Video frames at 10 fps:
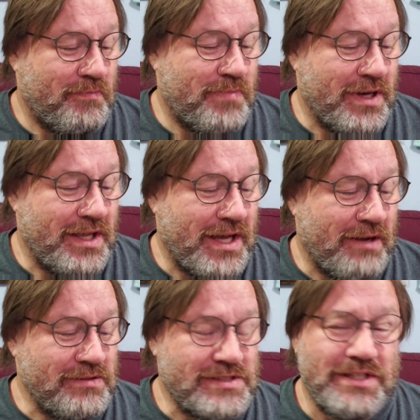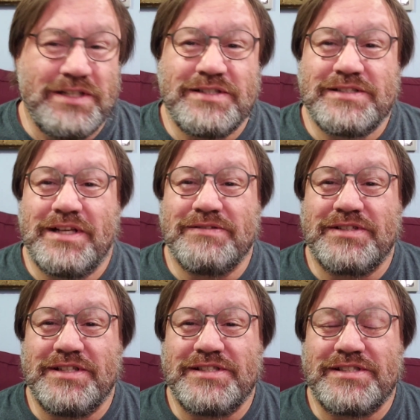but I was
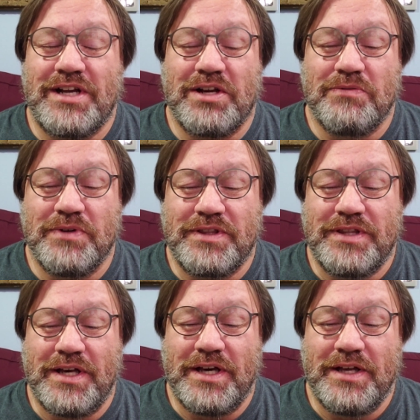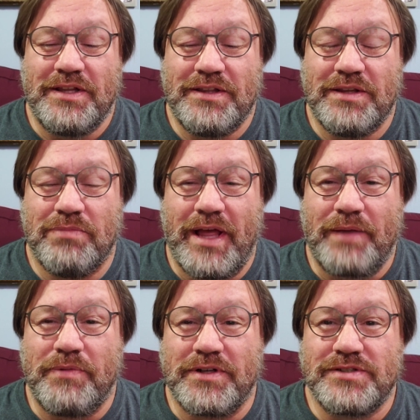gonna start with the
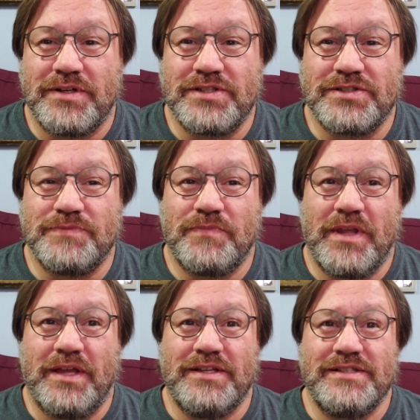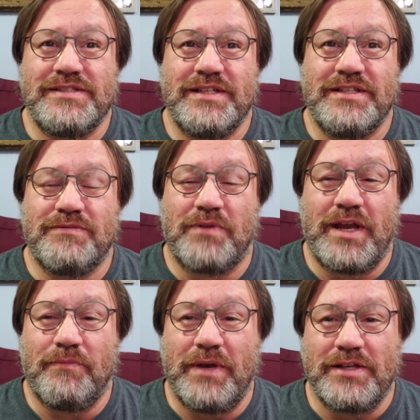Blackbeard treasure, and this thing
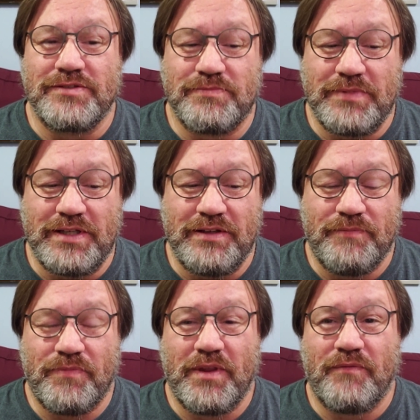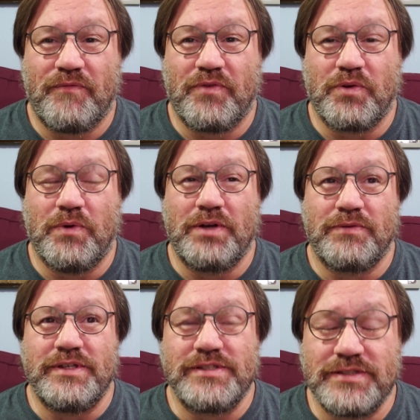rang bells with me for one
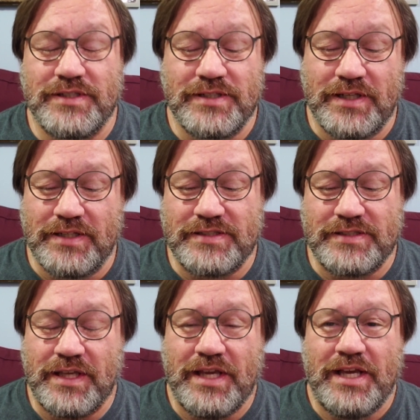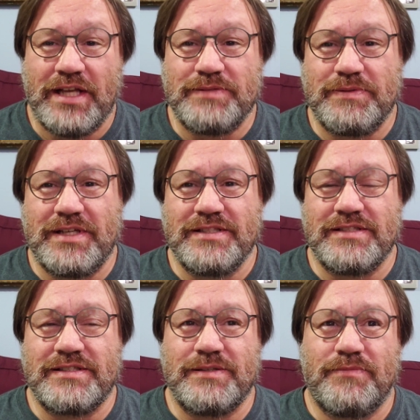reason, and it's because
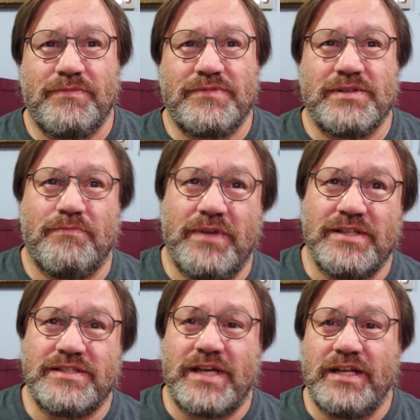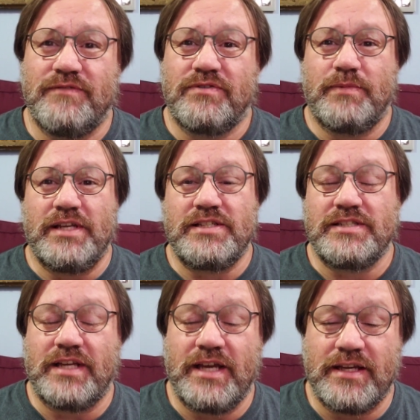of some inside information
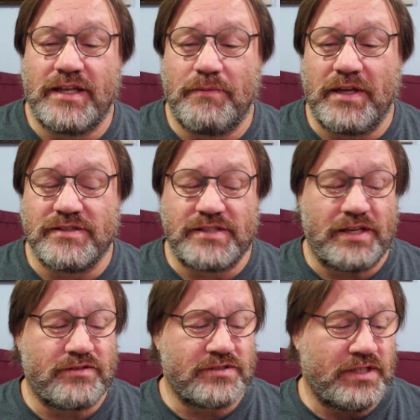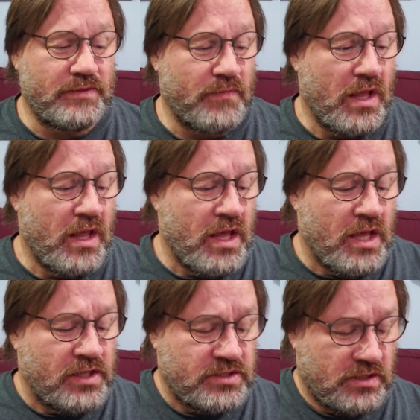I had on Michael Stather's hunt.
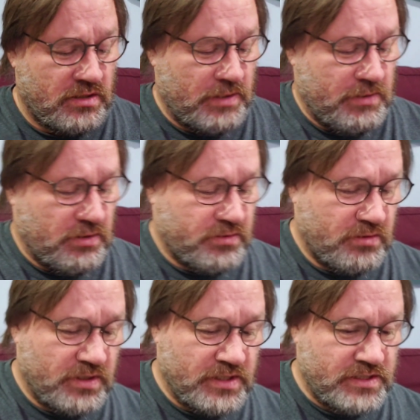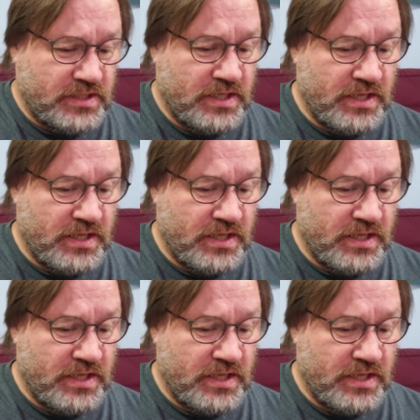So let me go through this.